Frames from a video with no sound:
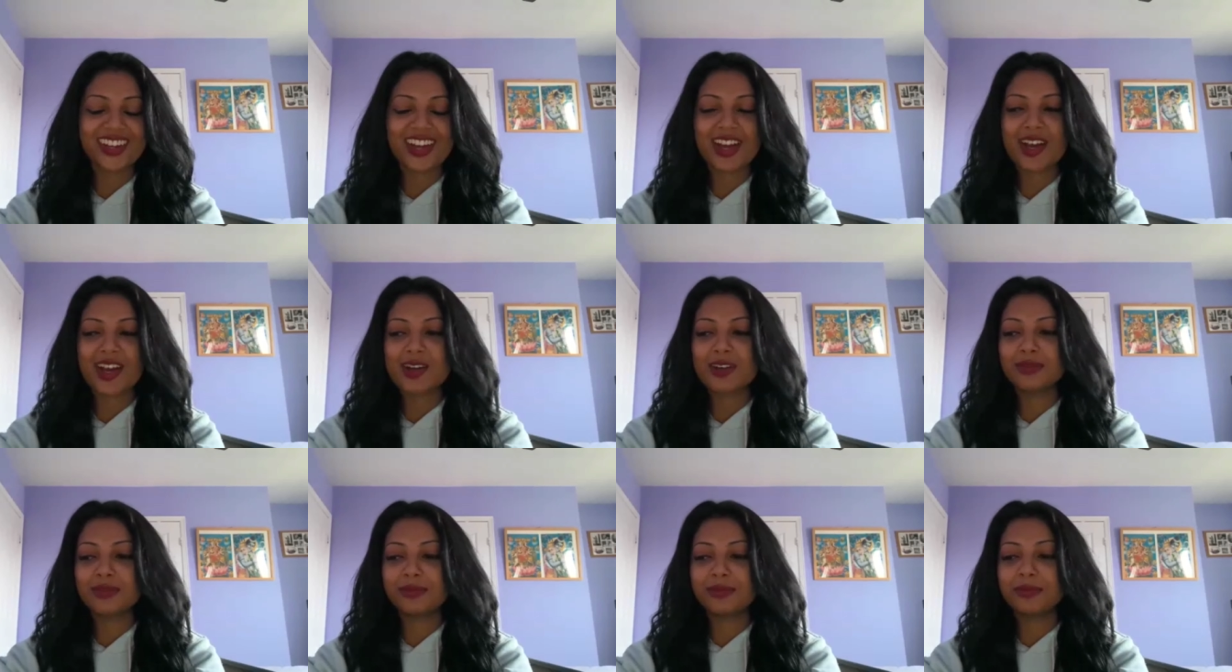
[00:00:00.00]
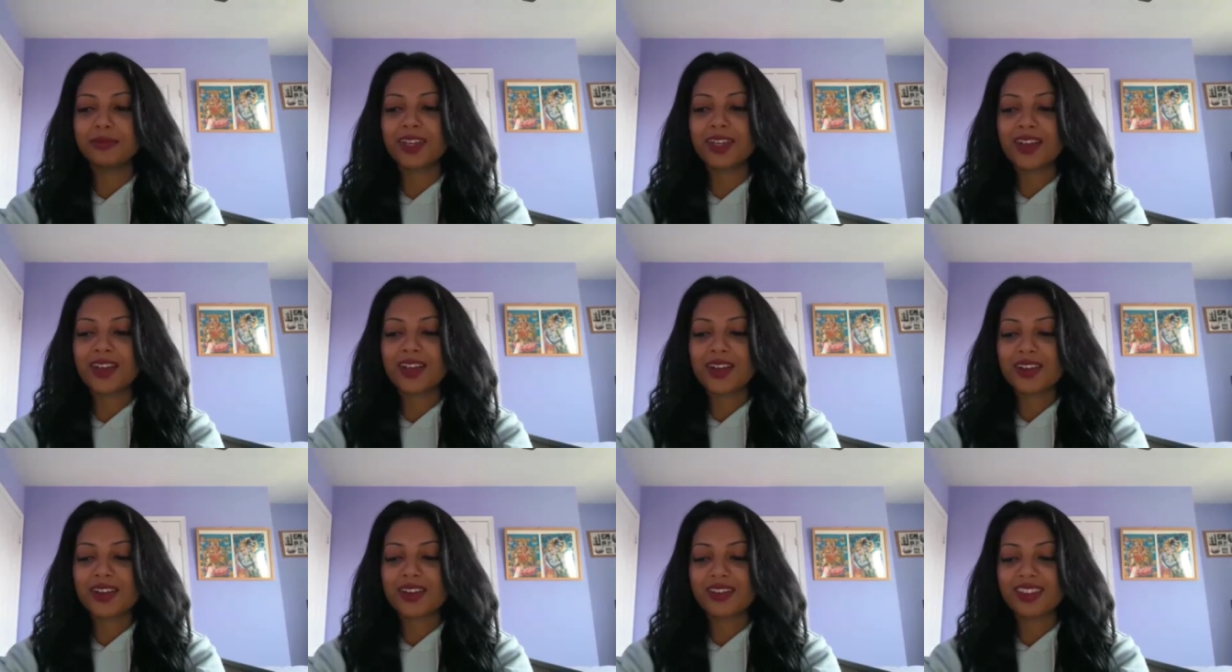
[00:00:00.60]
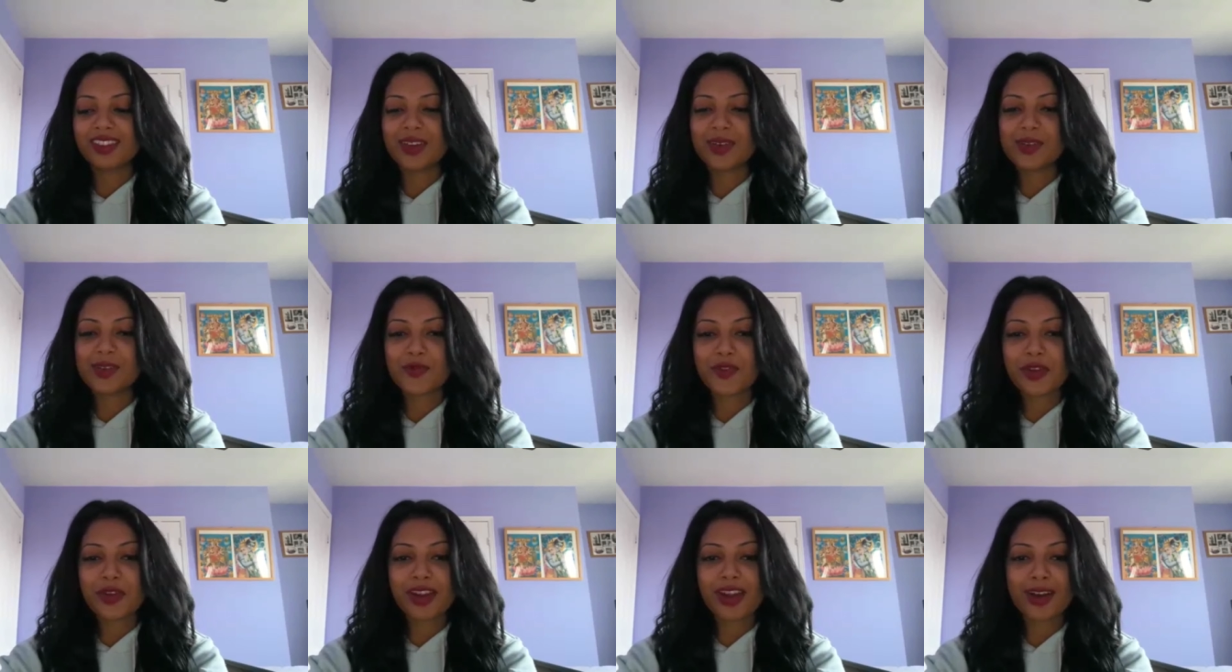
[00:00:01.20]
That was a
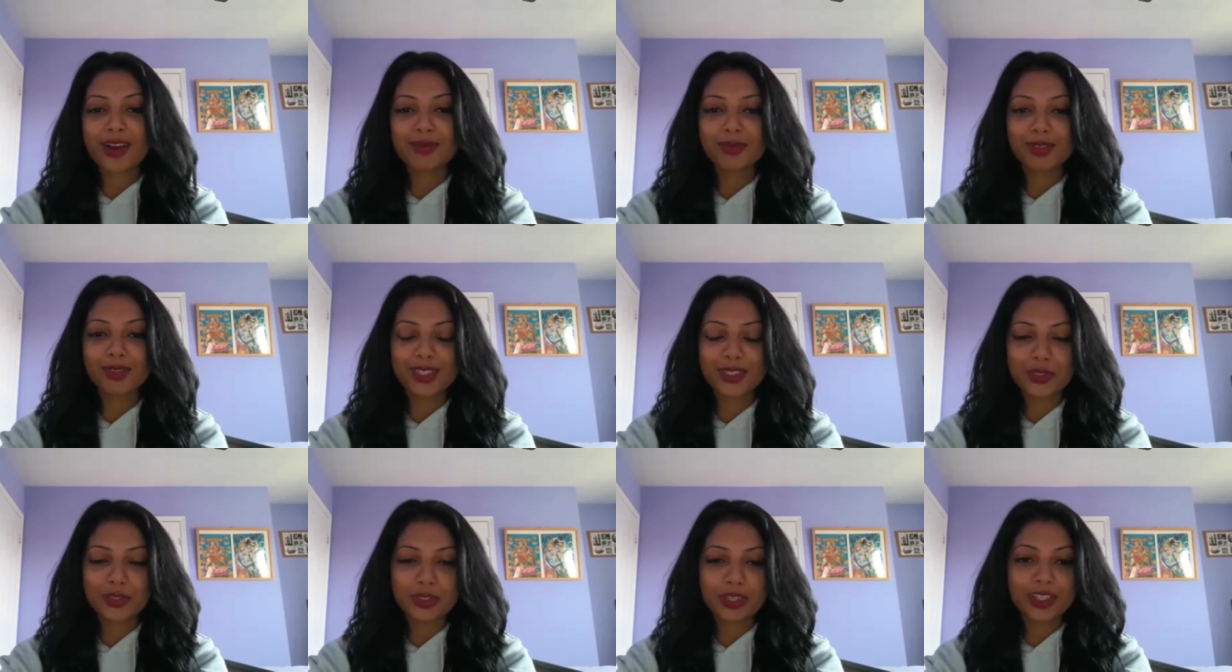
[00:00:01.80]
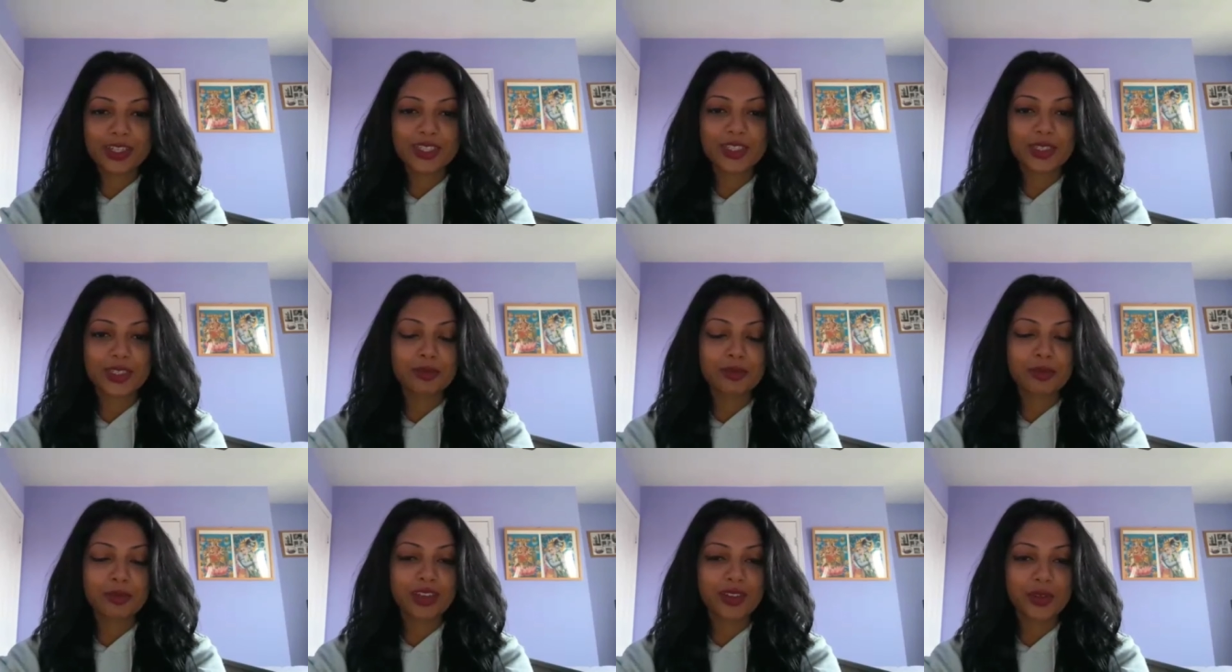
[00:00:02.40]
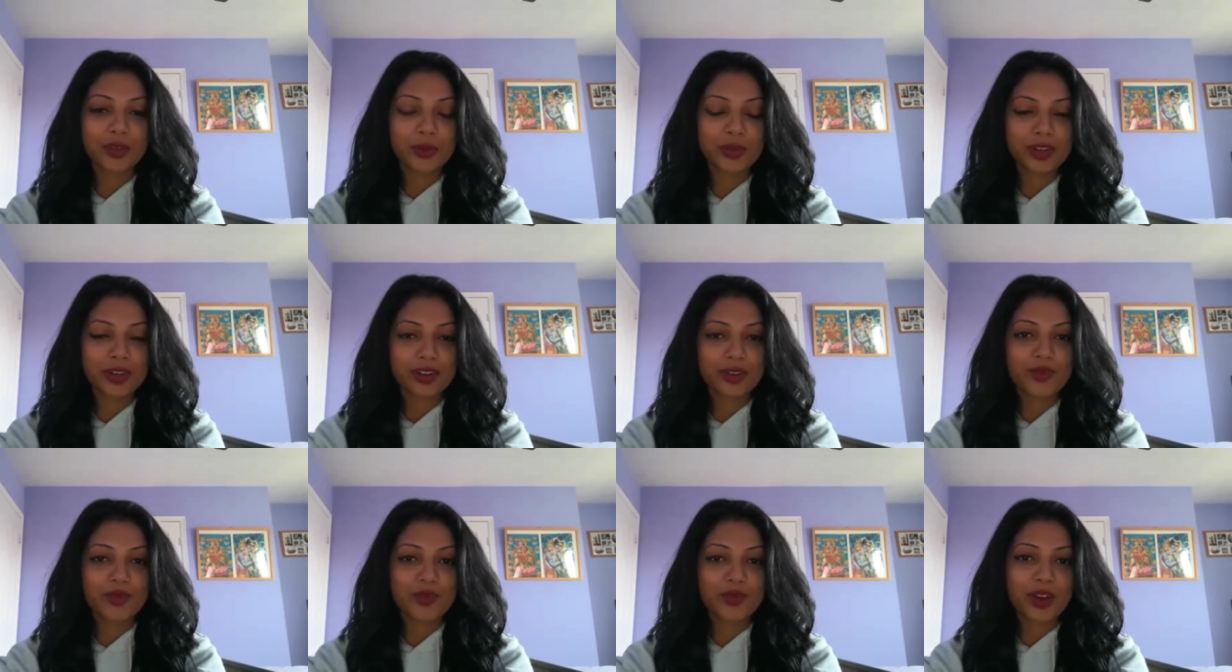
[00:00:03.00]
very humble introduction, but you
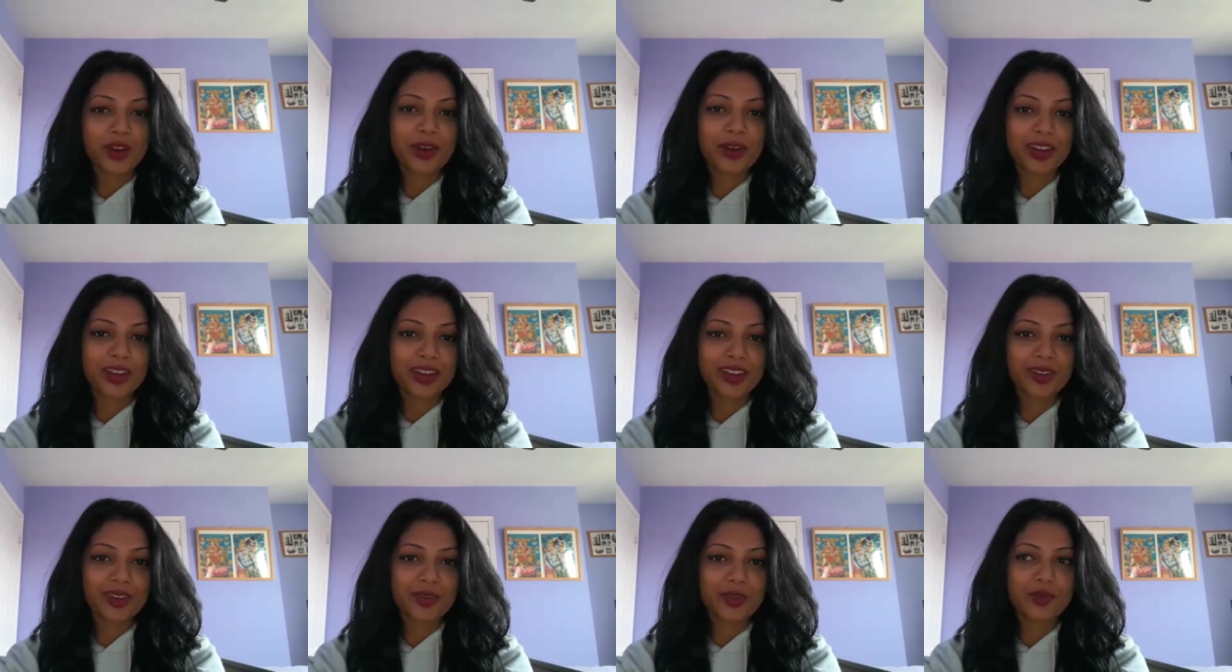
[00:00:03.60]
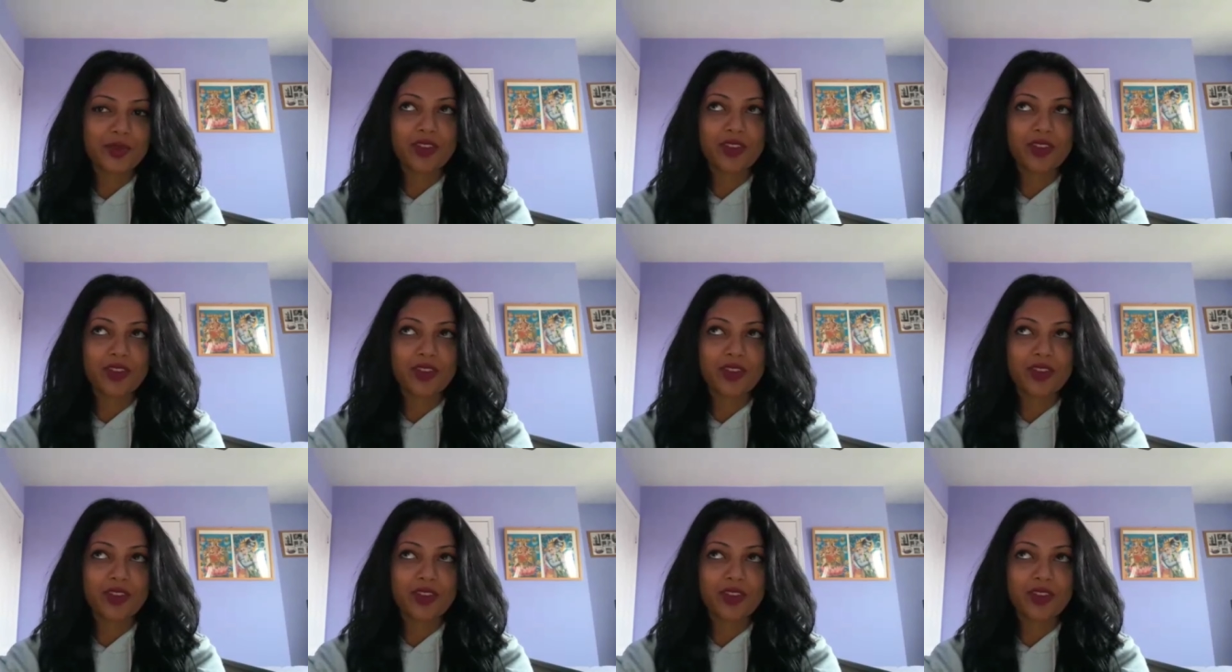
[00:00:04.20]
are very,